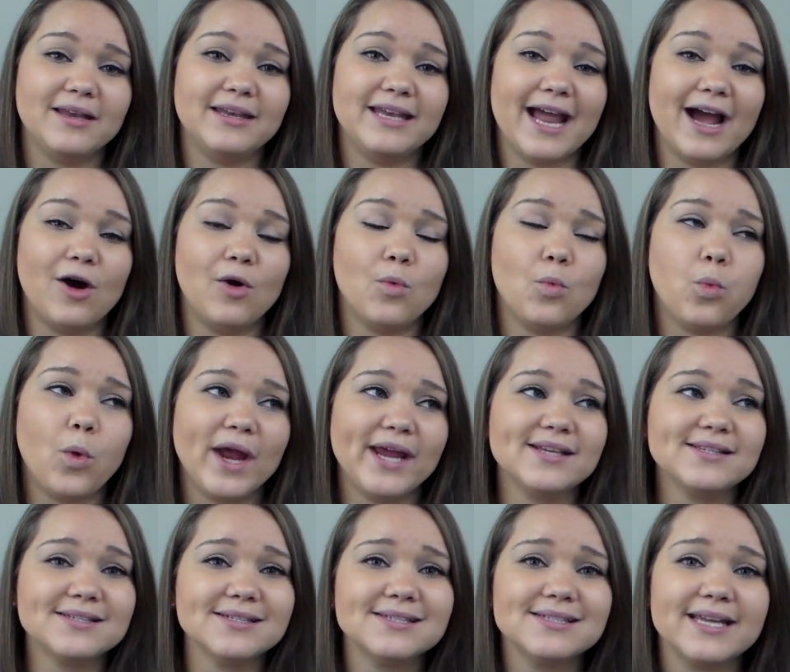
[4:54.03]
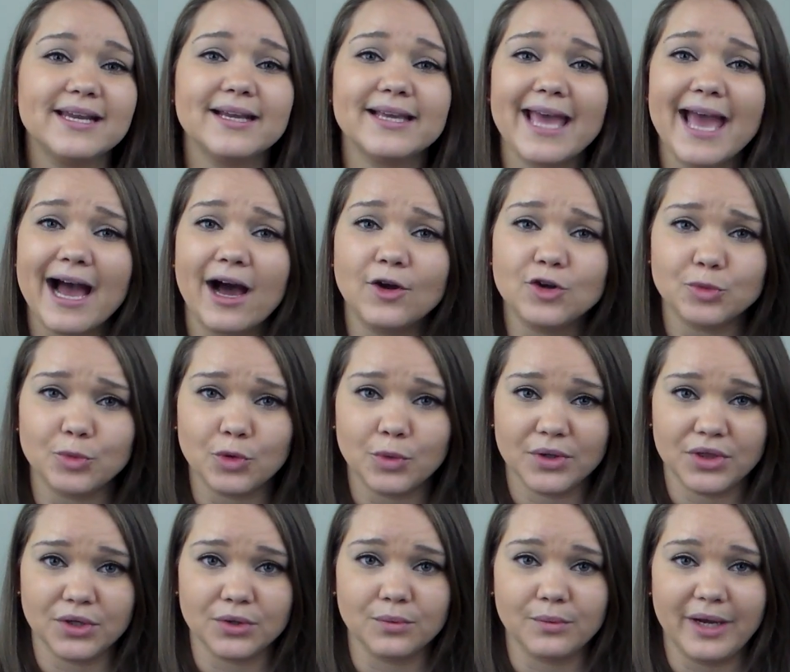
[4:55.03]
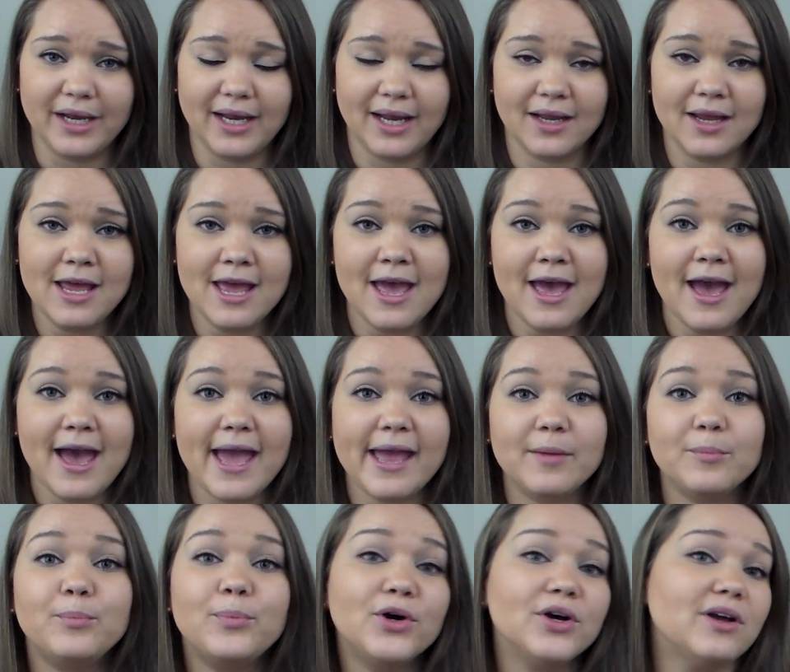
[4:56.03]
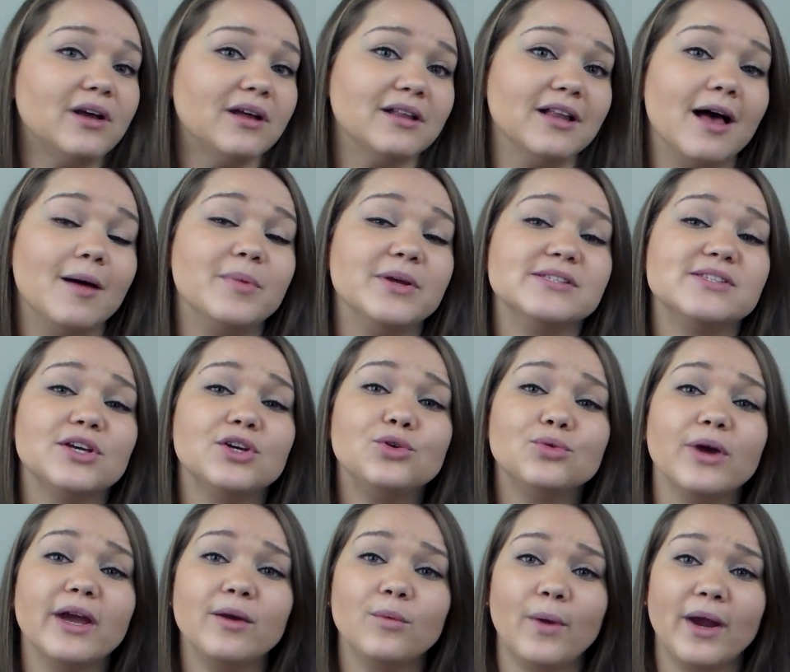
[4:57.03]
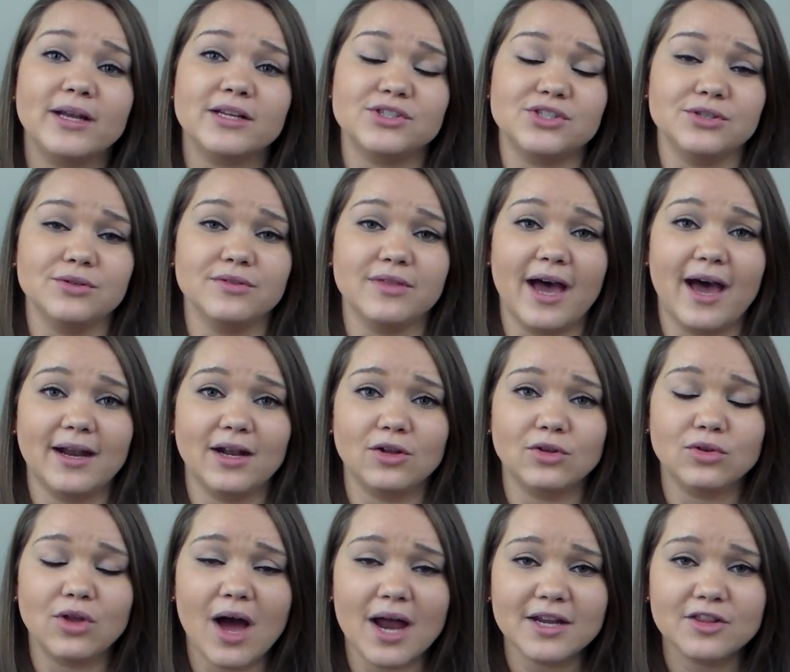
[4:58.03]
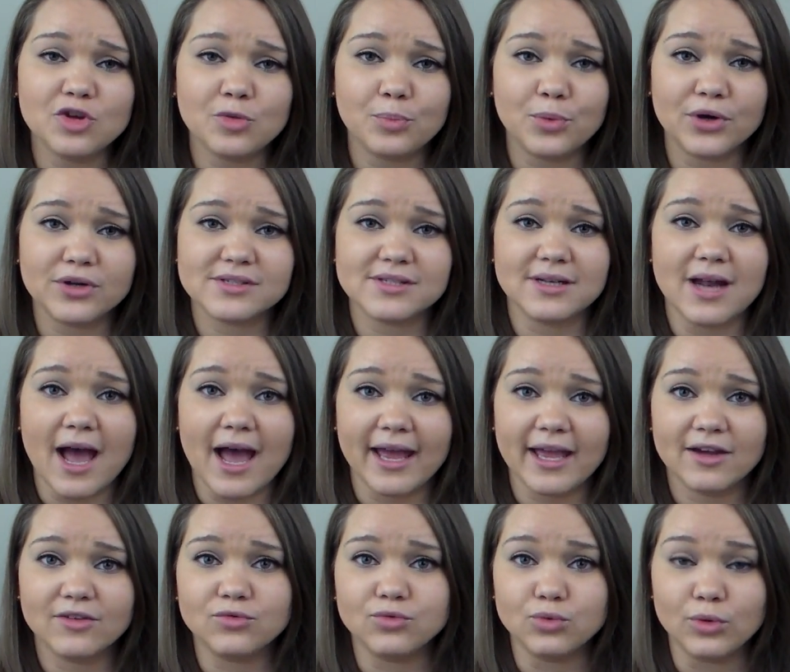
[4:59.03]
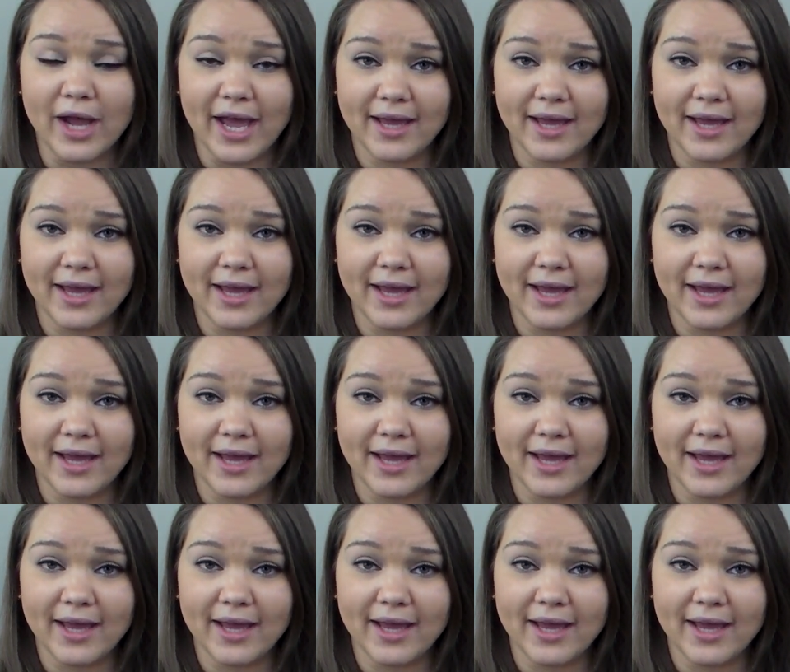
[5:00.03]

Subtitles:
Now, ways to stay accountable with your reading. A book club is a great way to do that. A lot of the books that I have